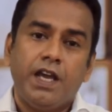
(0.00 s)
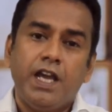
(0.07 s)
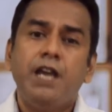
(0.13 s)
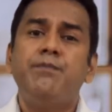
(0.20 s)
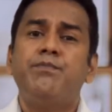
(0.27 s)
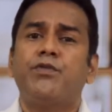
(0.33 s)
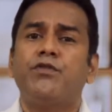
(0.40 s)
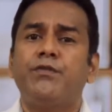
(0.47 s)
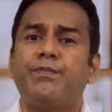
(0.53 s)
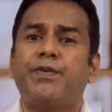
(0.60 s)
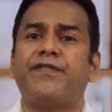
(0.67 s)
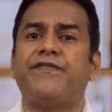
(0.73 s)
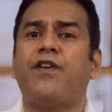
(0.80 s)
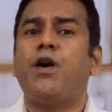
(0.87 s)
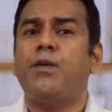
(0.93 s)
Improved
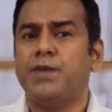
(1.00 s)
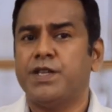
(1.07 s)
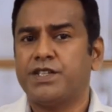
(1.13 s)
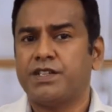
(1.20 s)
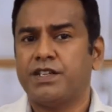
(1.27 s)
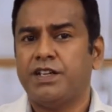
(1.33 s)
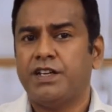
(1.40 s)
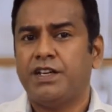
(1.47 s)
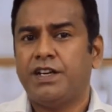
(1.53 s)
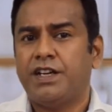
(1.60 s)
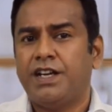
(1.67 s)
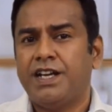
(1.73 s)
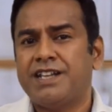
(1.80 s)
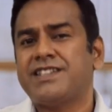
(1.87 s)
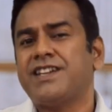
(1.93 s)
performance
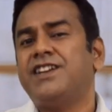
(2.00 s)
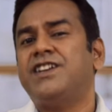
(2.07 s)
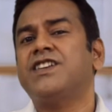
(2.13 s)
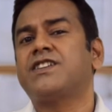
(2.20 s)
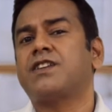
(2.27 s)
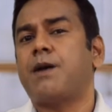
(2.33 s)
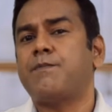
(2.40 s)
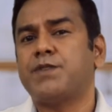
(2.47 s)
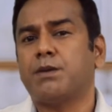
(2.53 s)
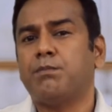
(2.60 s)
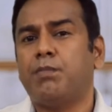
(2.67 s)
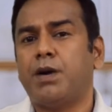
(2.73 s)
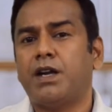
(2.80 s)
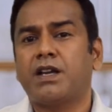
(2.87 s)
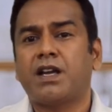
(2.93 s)
is a disruptor,
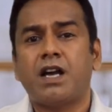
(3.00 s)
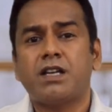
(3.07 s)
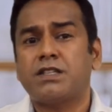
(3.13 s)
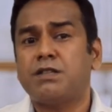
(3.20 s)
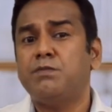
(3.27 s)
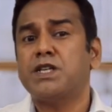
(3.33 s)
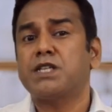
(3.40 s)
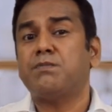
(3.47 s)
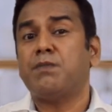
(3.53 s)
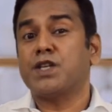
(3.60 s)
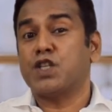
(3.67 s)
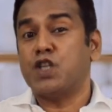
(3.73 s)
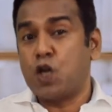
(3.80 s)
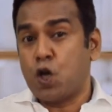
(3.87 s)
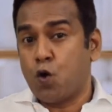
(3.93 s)
but customers
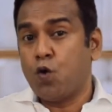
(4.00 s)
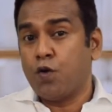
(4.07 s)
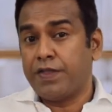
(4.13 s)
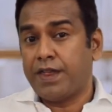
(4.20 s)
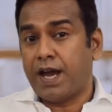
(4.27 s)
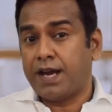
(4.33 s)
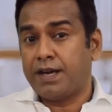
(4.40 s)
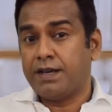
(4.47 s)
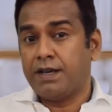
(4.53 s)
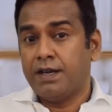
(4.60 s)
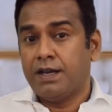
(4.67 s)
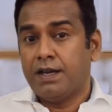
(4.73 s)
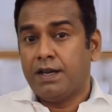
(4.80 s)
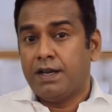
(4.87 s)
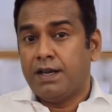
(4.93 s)
must know that
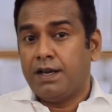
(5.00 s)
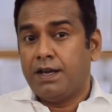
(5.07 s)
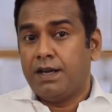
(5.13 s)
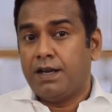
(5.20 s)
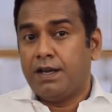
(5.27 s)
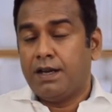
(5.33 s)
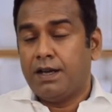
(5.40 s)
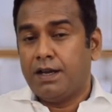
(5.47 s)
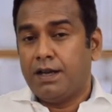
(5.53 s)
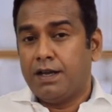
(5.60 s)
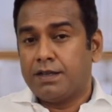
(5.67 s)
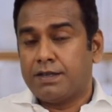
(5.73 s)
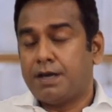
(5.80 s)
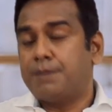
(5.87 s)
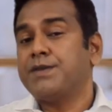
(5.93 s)

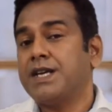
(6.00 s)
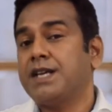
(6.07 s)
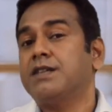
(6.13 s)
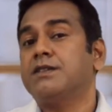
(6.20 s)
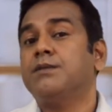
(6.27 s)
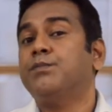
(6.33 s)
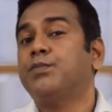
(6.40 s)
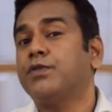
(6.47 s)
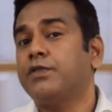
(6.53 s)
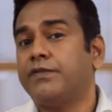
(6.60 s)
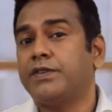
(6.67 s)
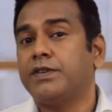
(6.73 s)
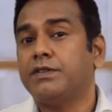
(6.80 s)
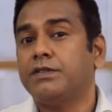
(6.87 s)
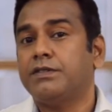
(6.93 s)
something is
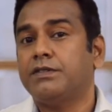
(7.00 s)
improved.